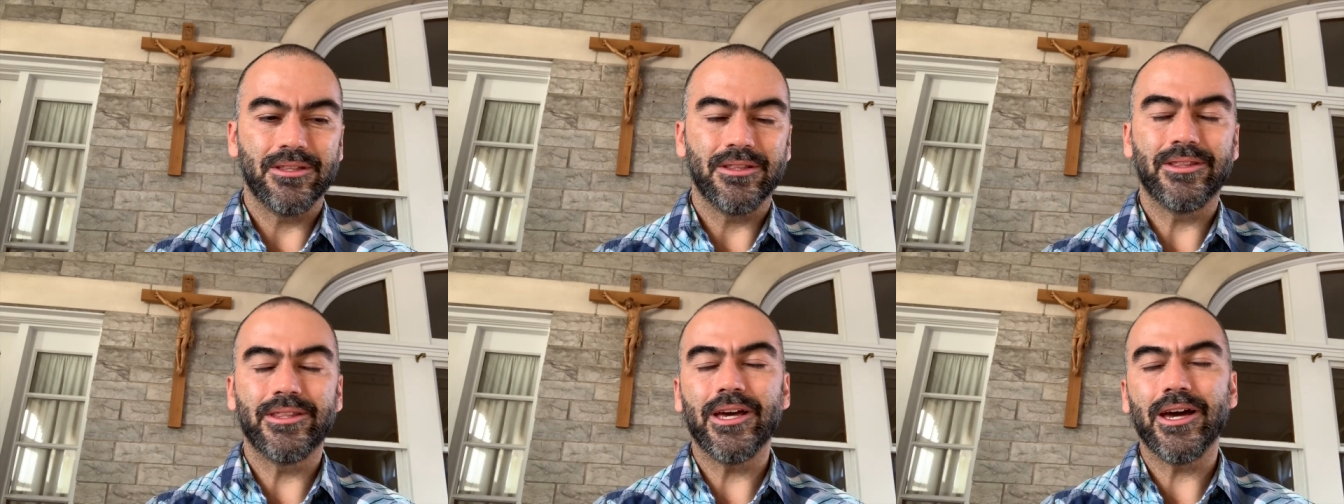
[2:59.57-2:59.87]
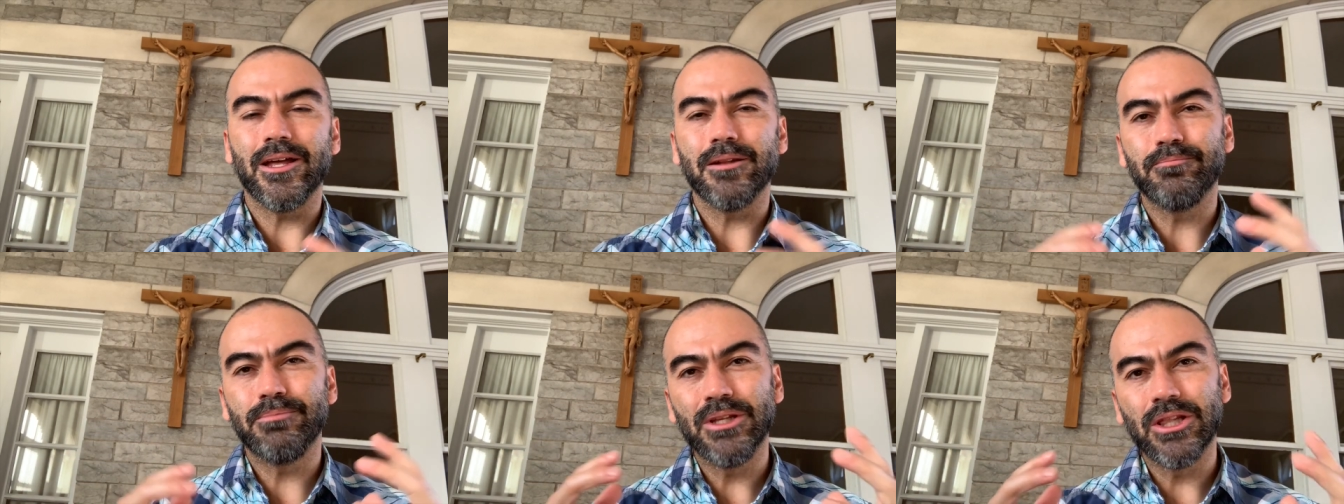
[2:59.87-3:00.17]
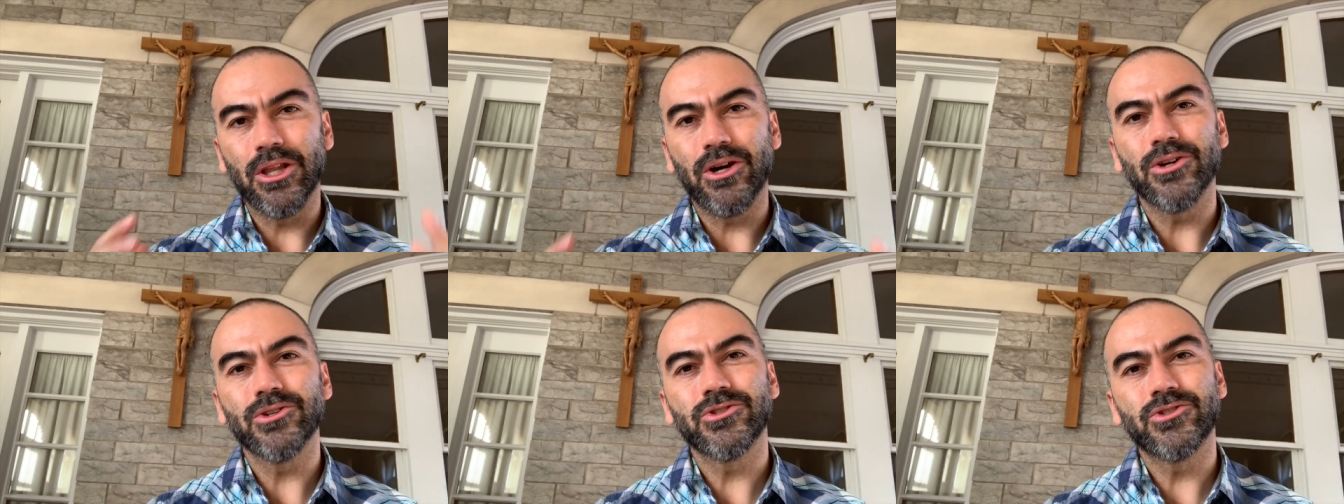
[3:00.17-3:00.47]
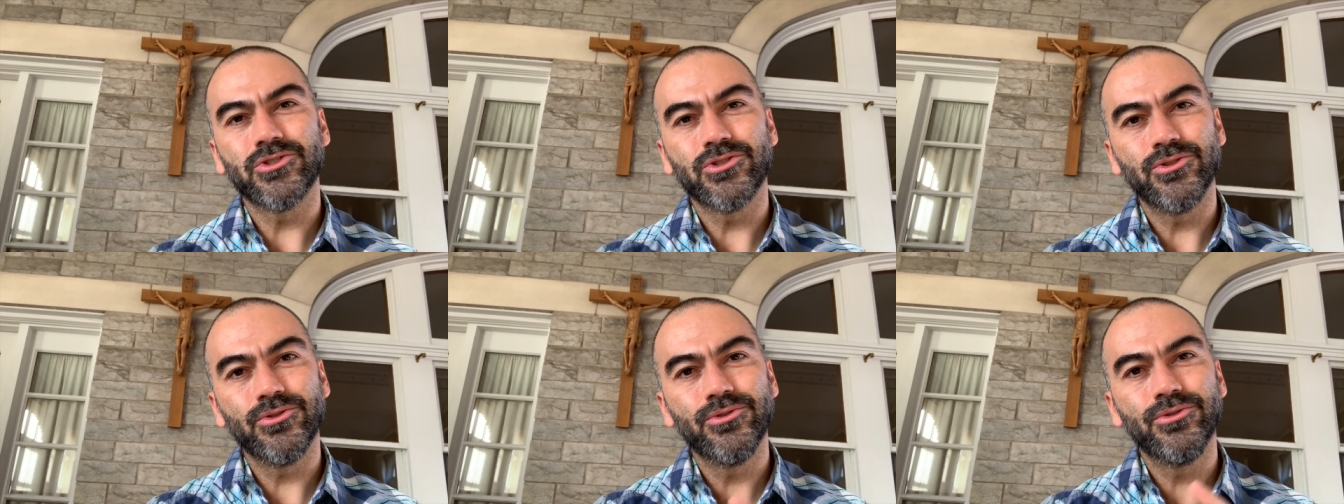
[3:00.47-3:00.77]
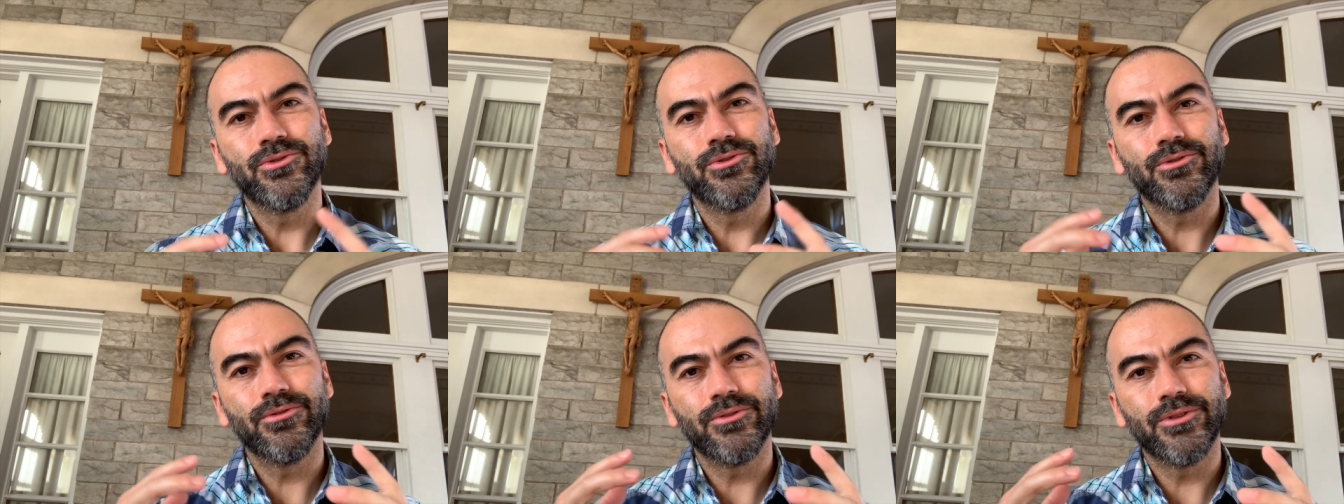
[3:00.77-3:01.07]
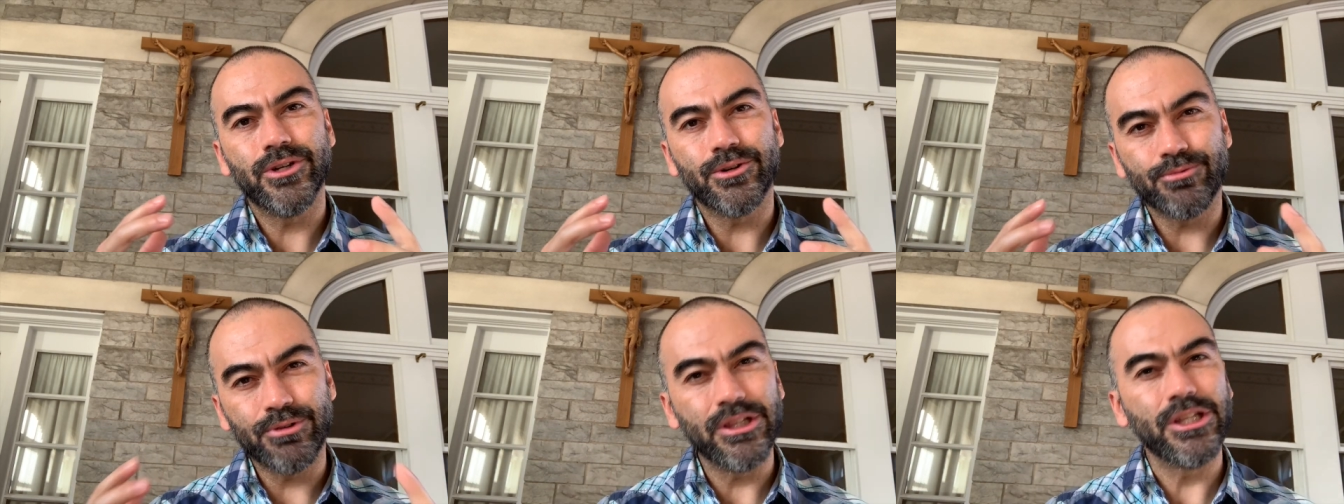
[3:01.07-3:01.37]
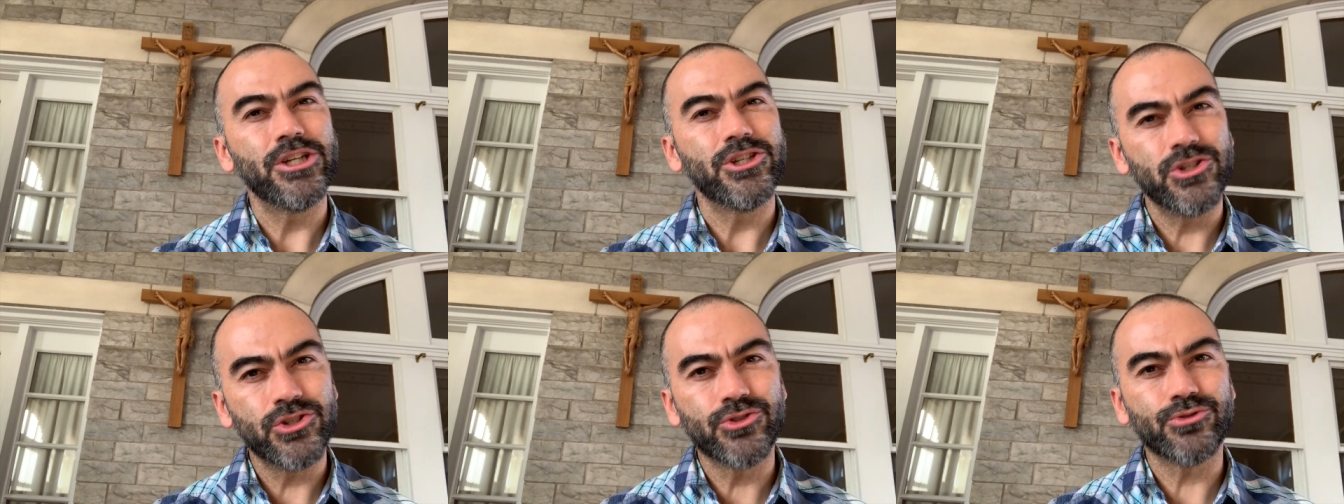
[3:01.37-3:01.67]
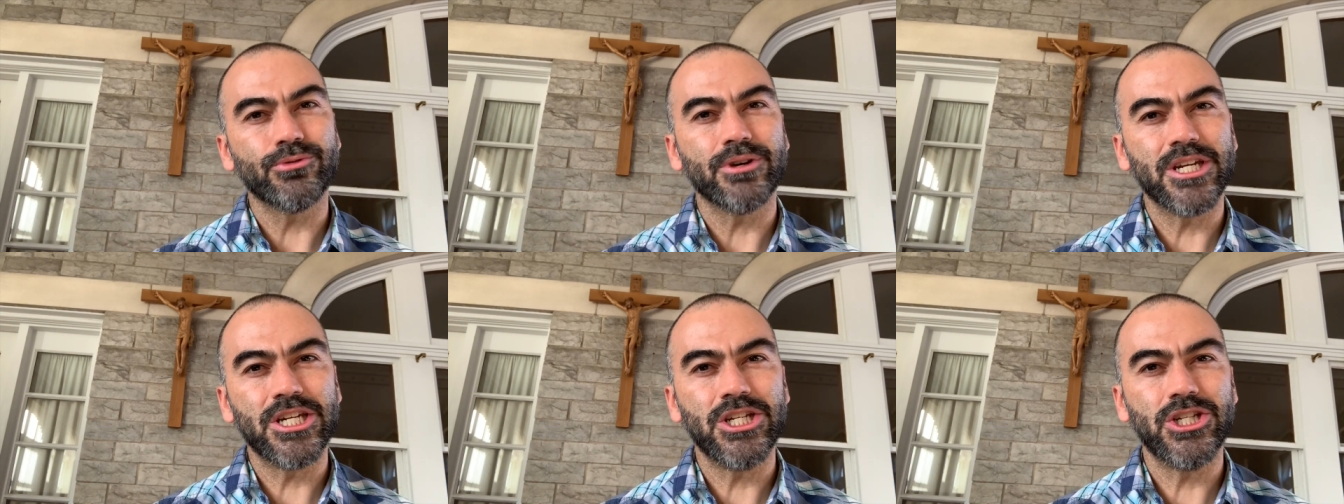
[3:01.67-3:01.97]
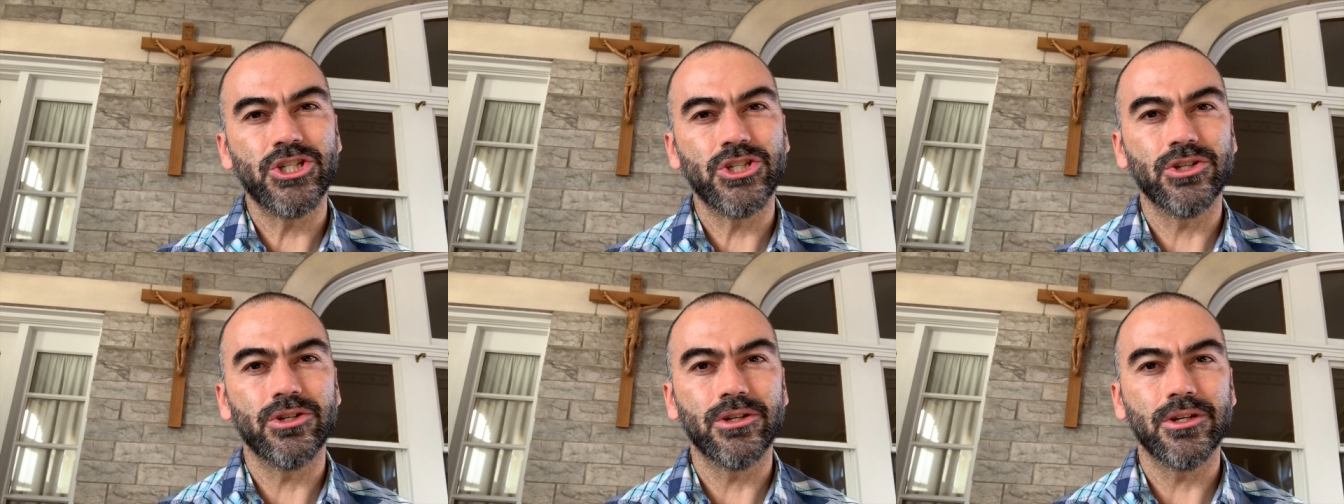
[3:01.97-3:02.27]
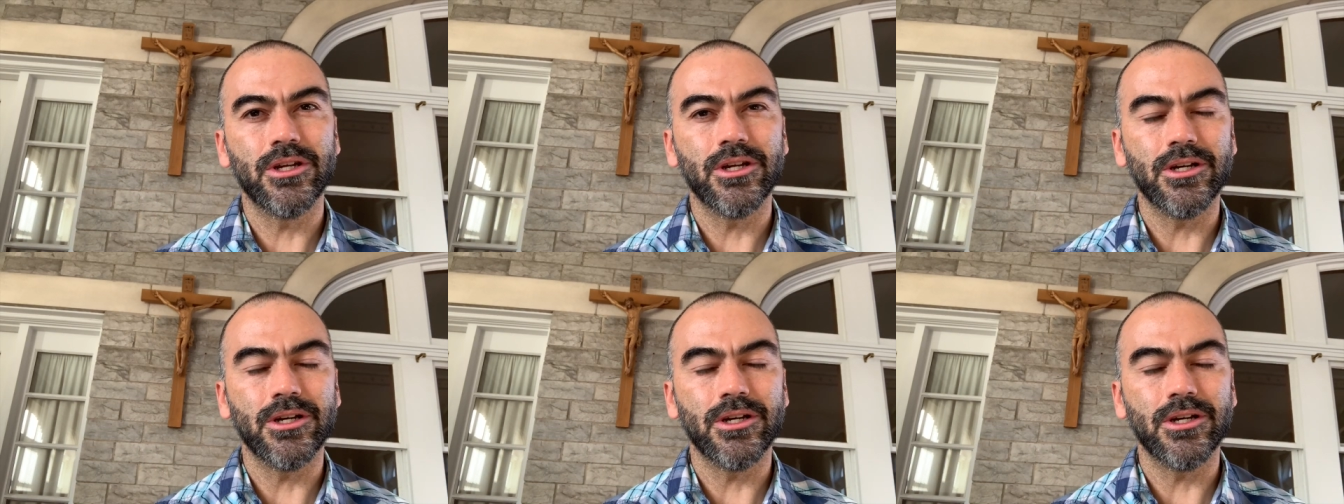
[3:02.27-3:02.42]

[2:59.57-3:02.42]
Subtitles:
that belongs to the religious tradition